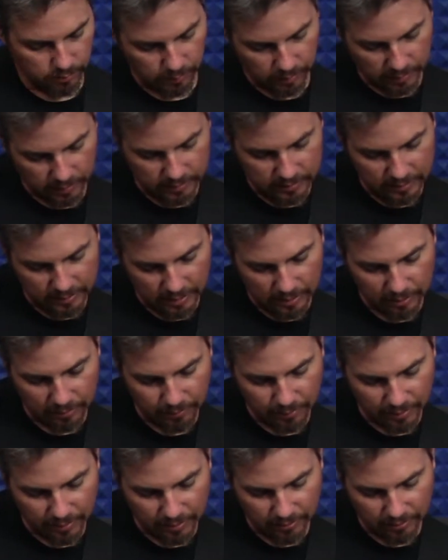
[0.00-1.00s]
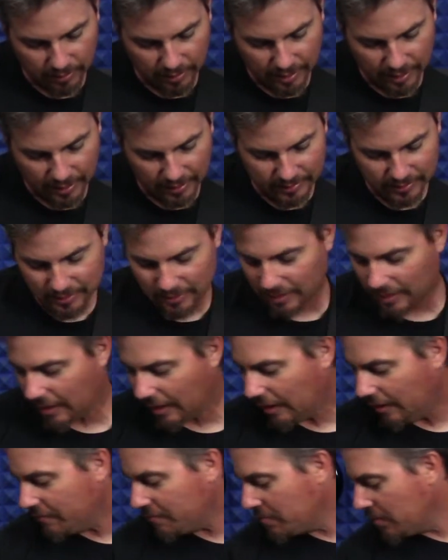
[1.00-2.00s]
it's up here nice and
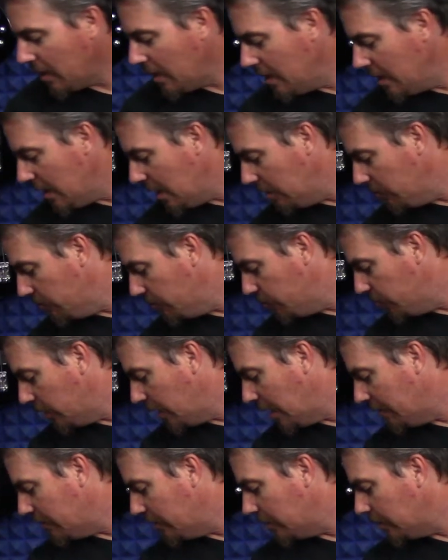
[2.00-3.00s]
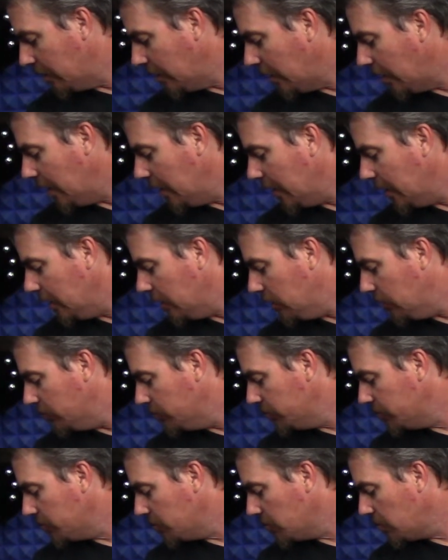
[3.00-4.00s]
high. And if we have our delay
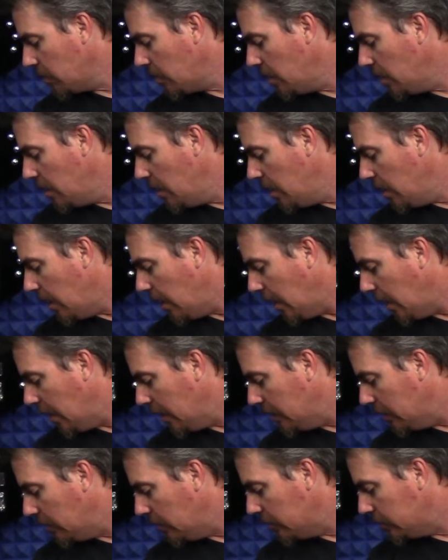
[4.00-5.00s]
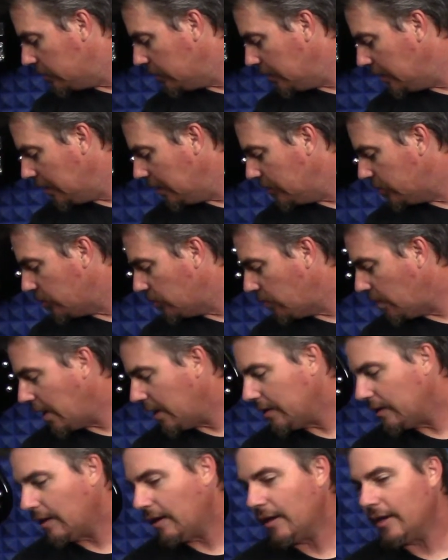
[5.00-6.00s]
on, and to get the
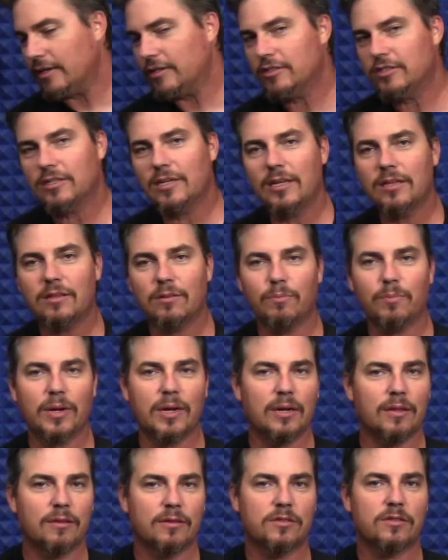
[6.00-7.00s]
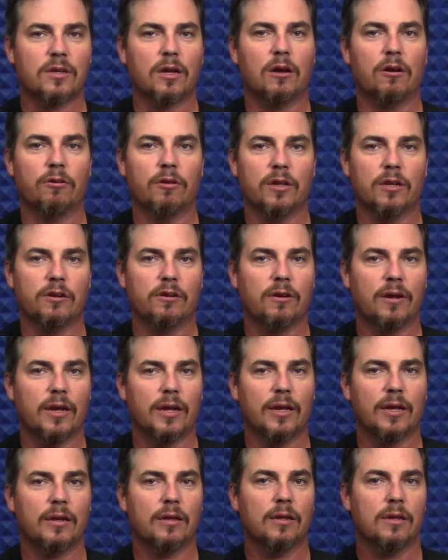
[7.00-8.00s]
right delay, just get the beat of the song in your
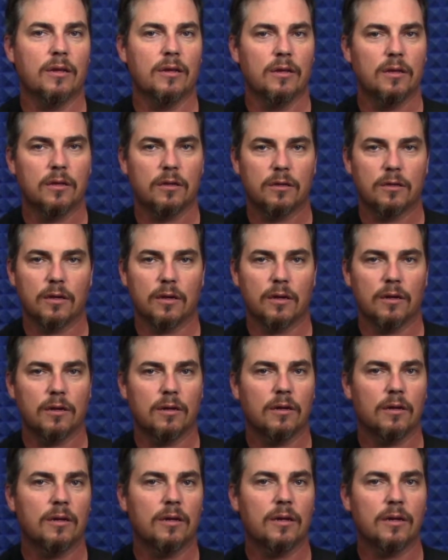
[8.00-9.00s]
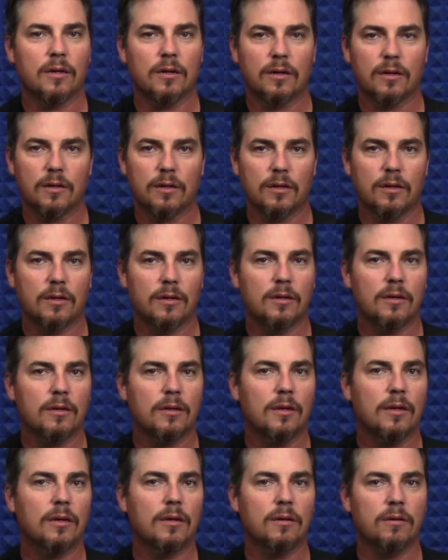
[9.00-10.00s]
head. Da da da da da da
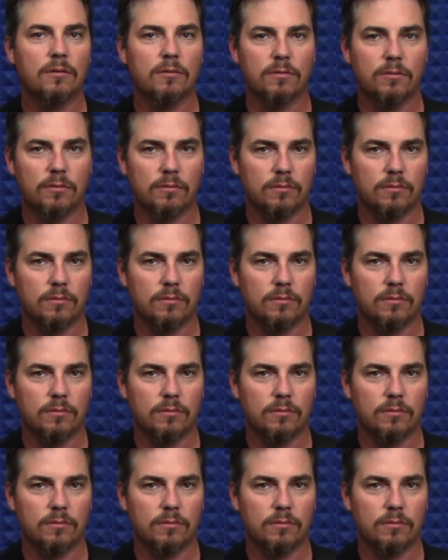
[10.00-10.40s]
da.